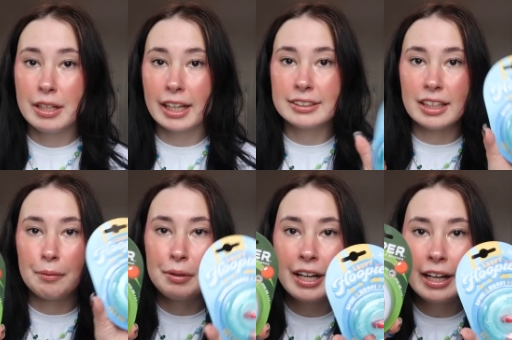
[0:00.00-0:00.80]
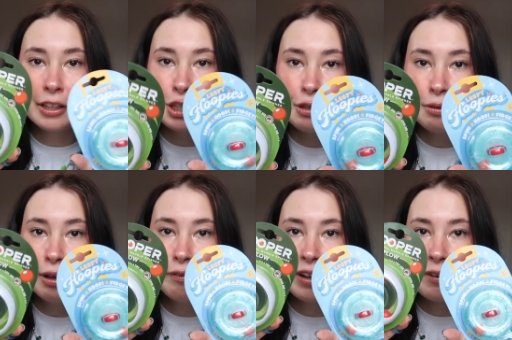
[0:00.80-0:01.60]
next up, we got two
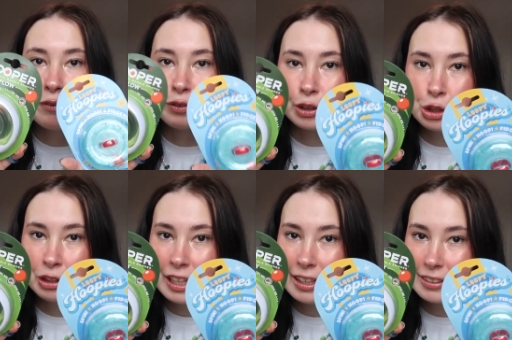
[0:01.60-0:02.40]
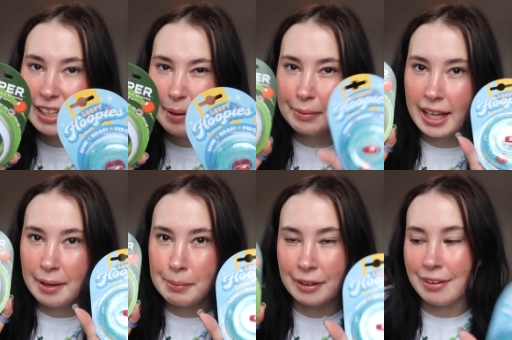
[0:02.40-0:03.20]
of like virtually the same
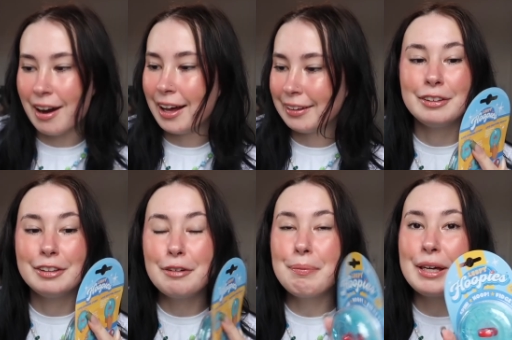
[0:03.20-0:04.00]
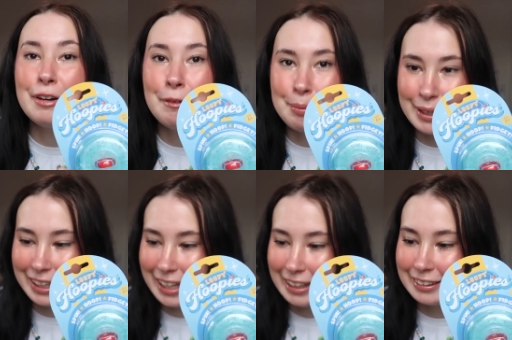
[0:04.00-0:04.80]
thing, but not Loopy
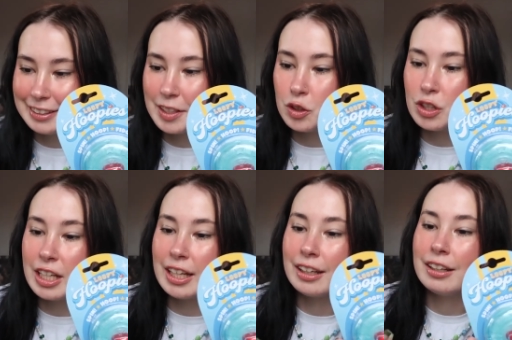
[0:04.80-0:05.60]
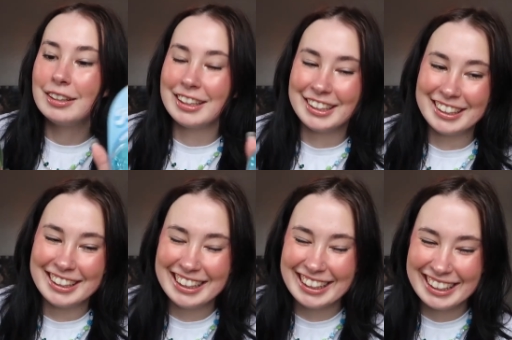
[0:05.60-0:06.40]
Hoopy, and this is the...
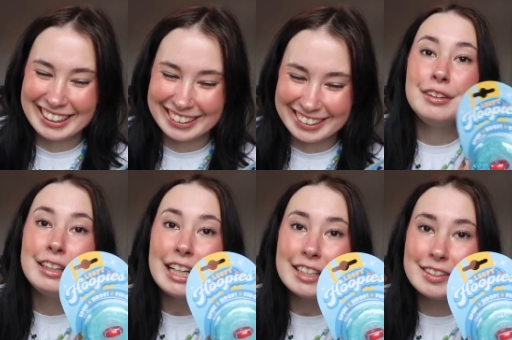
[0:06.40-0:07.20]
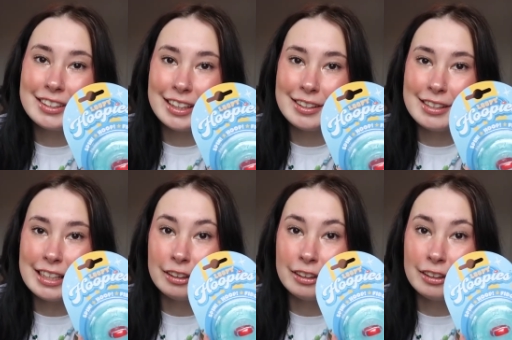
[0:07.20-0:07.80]
This is the